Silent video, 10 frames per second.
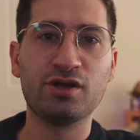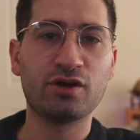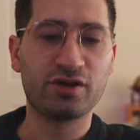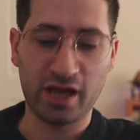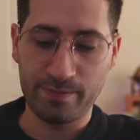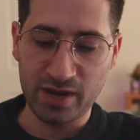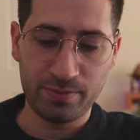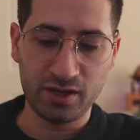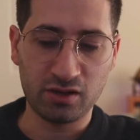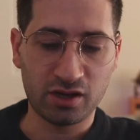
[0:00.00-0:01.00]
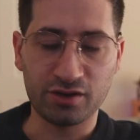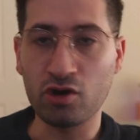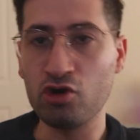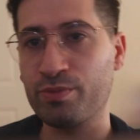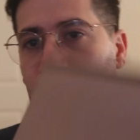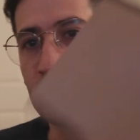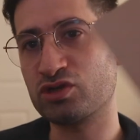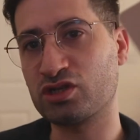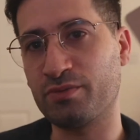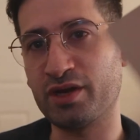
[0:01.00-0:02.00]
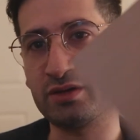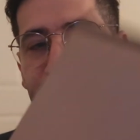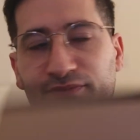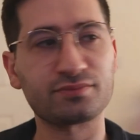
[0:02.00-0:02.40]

get maybe like a notebook or something.